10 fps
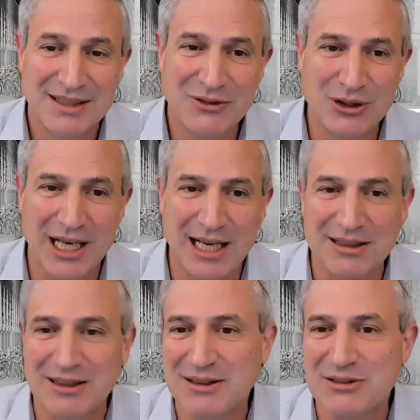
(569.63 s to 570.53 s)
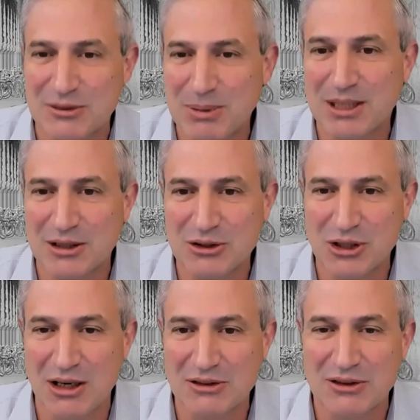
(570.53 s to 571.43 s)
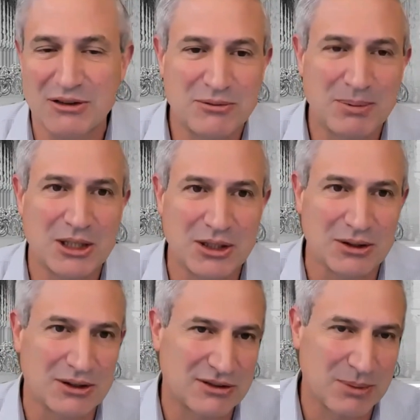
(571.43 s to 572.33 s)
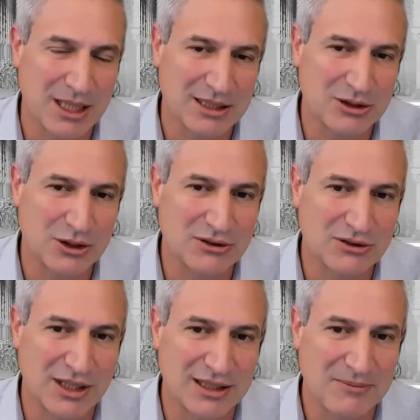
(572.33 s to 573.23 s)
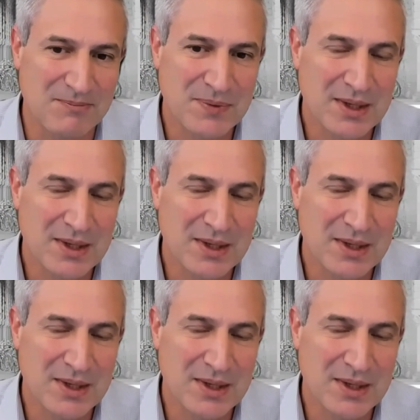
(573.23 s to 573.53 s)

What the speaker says: for the unanticipated shocks, and especially on the supply chain side.